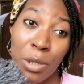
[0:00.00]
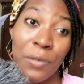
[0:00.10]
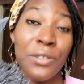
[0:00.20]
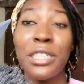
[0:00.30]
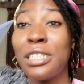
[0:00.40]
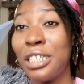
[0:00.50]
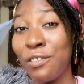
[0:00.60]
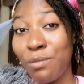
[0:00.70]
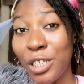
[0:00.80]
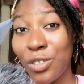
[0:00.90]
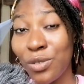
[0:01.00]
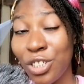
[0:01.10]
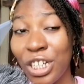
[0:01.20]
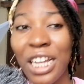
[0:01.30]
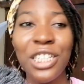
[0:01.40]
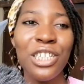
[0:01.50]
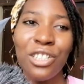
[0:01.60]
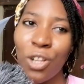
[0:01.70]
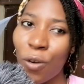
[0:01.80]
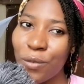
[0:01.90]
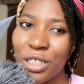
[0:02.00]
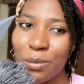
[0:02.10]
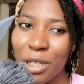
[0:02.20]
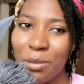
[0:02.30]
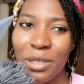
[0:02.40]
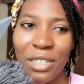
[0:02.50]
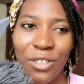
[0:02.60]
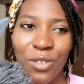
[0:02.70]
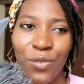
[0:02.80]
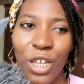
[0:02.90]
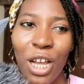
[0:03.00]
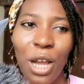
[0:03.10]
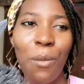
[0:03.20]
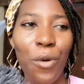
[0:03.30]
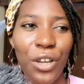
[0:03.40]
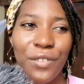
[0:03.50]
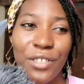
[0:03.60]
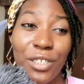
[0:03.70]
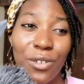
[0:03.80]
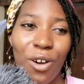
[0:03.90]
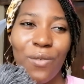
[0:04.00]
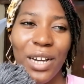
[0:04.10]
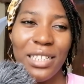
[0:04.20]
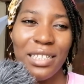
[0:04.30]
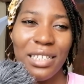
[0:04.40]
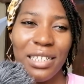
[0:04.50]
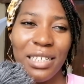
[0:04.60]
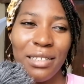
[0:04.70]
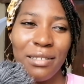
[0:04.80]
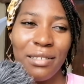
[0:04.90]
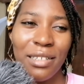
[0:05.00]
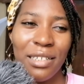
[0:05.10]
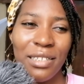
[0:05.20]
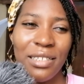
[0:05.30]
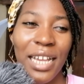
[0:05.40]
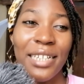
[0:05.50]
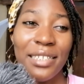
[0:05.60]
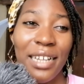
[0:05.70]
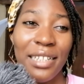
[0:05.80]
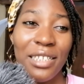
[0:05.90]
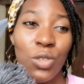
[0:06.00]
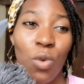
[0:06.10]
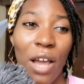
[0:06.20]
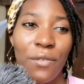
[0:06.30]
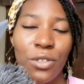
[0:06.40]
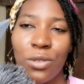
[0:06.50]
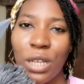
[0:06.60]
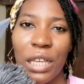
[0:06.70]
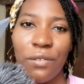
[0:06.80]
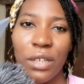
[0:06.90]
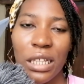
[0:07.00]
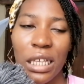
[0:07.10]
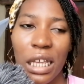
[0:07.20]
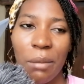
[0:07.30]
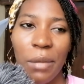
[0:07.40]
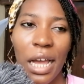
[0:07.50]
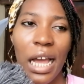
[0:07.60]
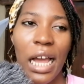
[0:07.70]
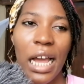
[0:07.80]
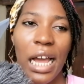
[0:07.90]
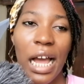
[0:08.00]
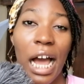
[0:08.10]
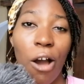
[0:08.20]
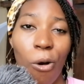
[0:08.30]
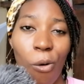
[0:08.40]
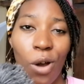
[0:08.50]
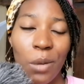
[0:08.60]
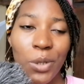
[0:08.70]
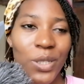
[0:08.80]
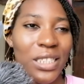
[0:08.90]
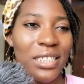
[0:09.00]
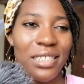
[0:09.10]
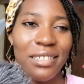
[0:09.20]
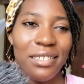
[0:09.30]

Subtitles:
after they gave birth to a child, he loved his baby and everything, but he discovered he sensed that his wife is not giving him her all, because